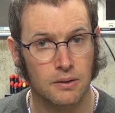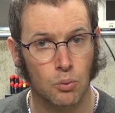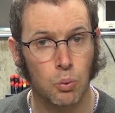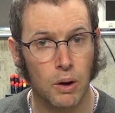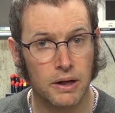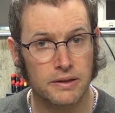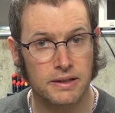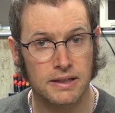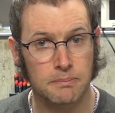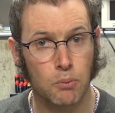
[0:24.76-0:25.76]
one of
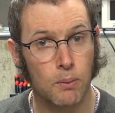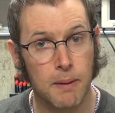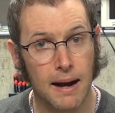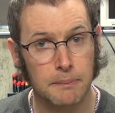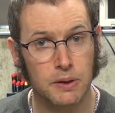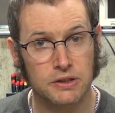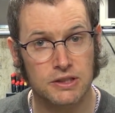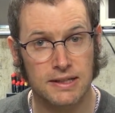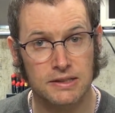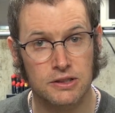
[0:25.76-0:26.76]
the more popular
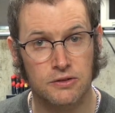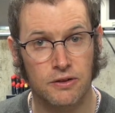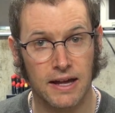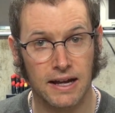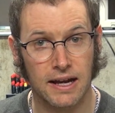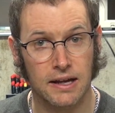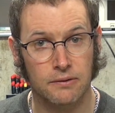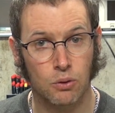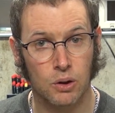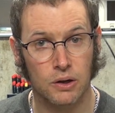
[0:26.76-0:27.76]
sensors for that kind
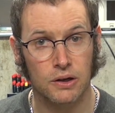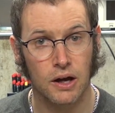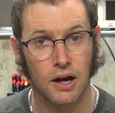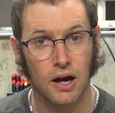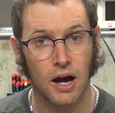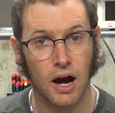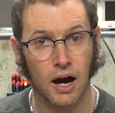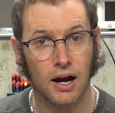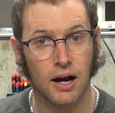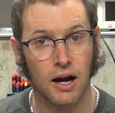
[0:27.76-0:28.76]
of work
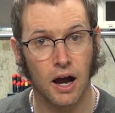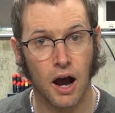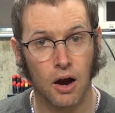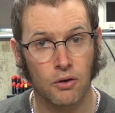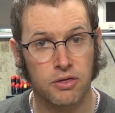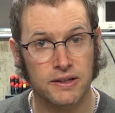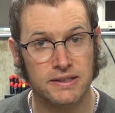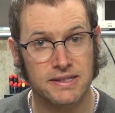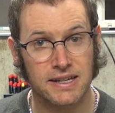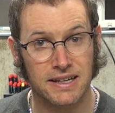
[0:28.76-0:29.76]
uh, are
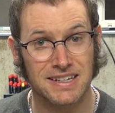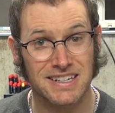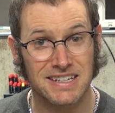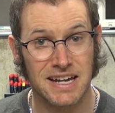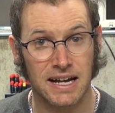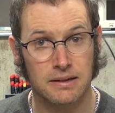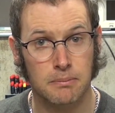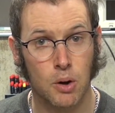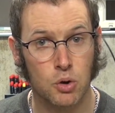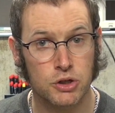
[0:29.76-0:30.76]
things that can detect
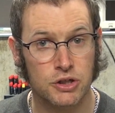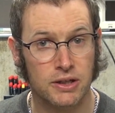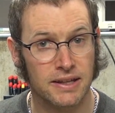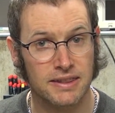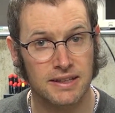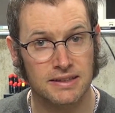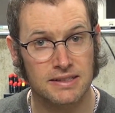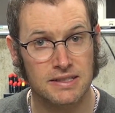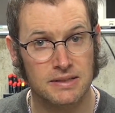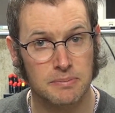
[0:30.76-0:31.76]
motion. I think
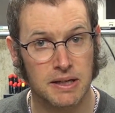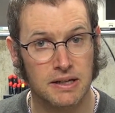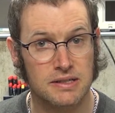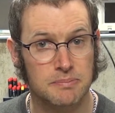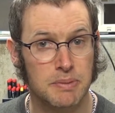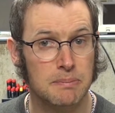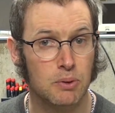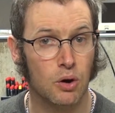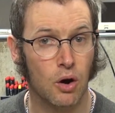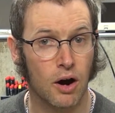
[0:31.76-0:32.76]
this is because
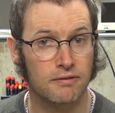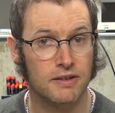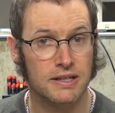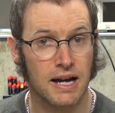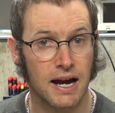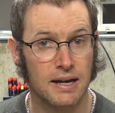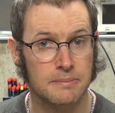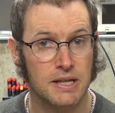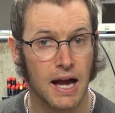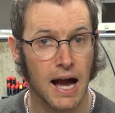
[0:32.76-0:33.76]
people are
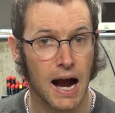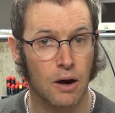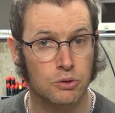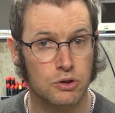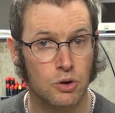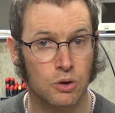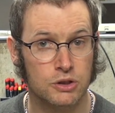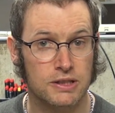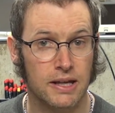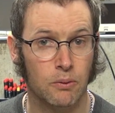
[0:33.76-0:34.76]
oftentimes
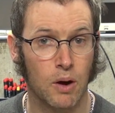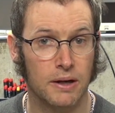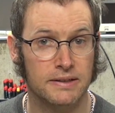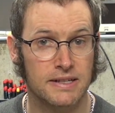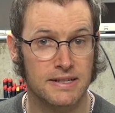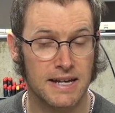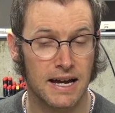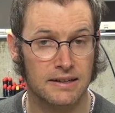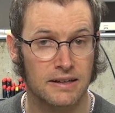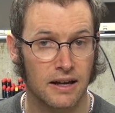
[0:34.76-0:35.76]
outdoors and they want to
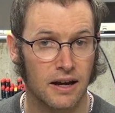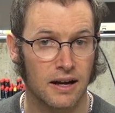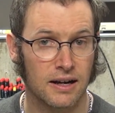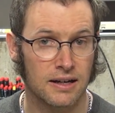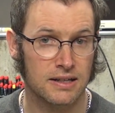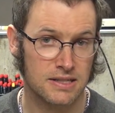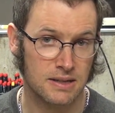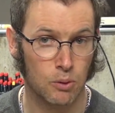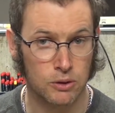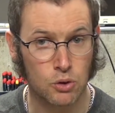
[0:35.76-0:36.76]
detect uh,
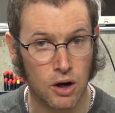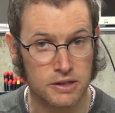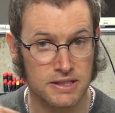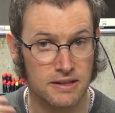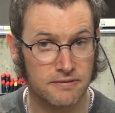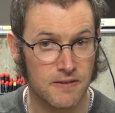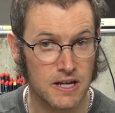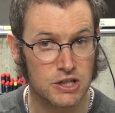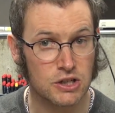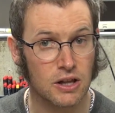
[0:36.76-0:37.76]
someone crossing the
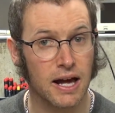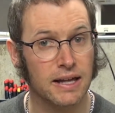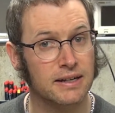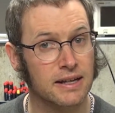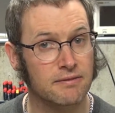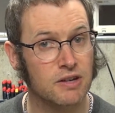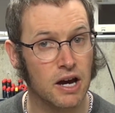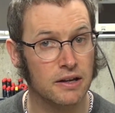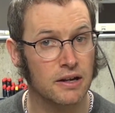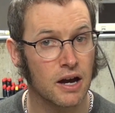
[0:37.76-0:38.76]
finish line. And I've
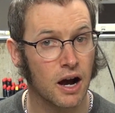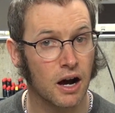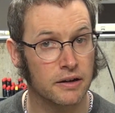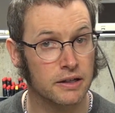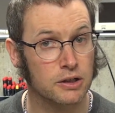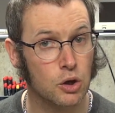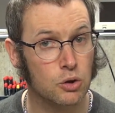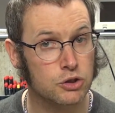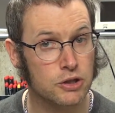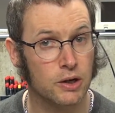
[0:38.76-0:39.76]
done an
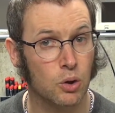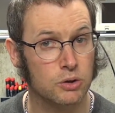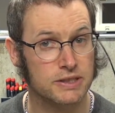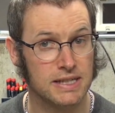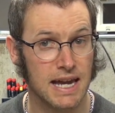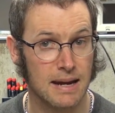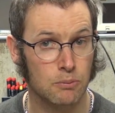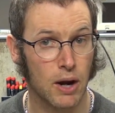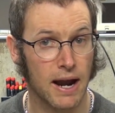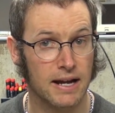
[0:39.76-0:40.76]
enclosure that holds the
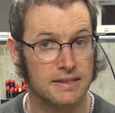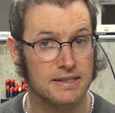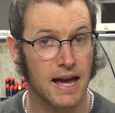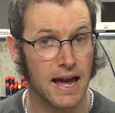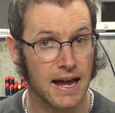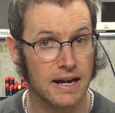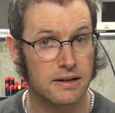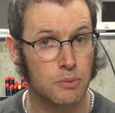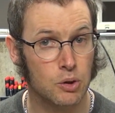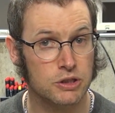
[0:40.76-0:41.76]
camera axe and
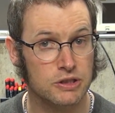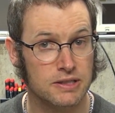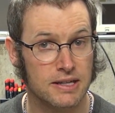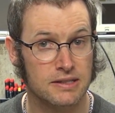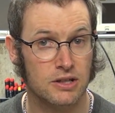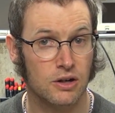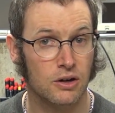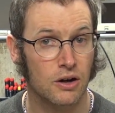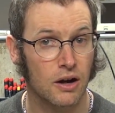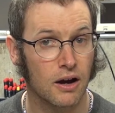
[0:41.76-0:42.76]
a motion
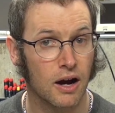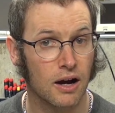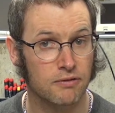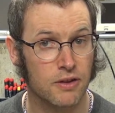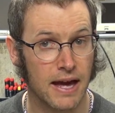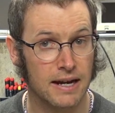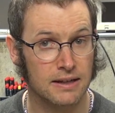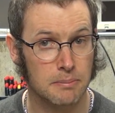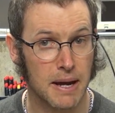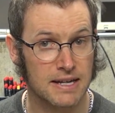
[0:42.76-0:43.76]
sensor uh, for that
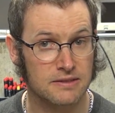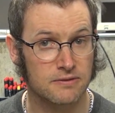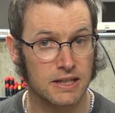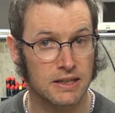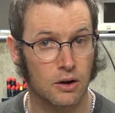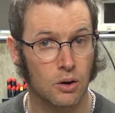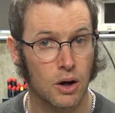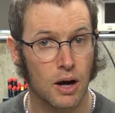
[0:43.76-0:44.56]
in a past video.